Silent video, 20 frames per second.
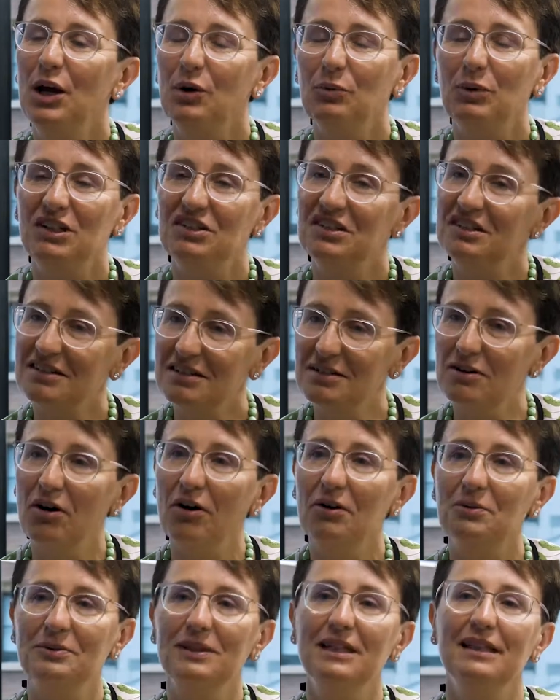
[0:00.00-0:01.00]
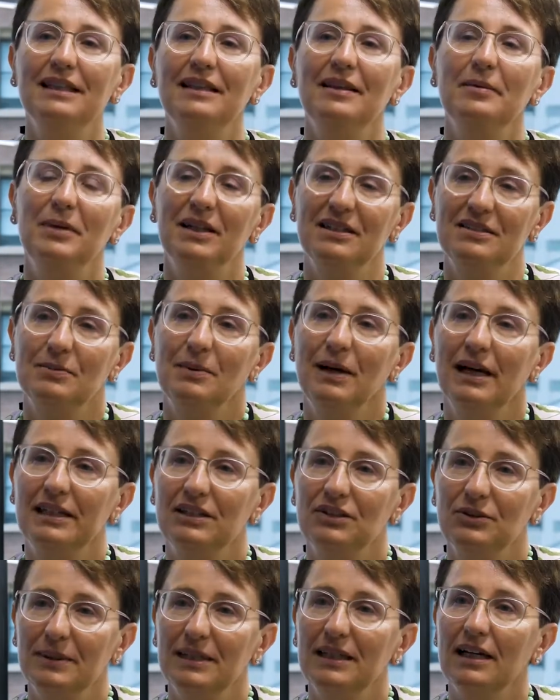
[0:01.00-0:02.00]
which is not really the best
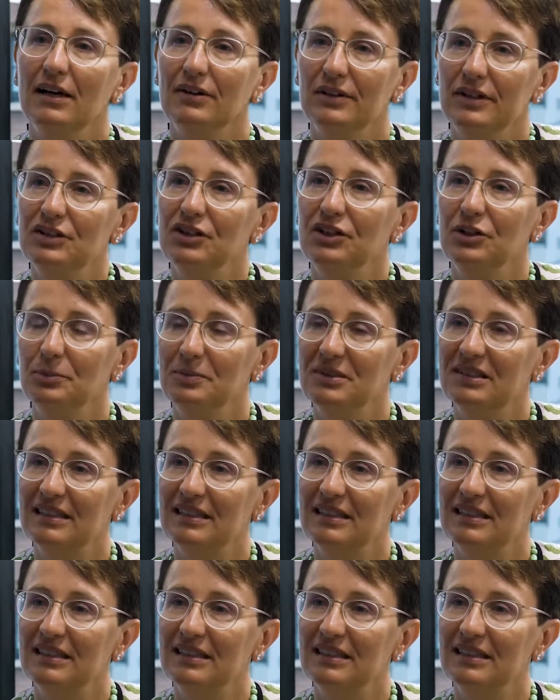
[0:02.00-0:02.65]
way to encourage help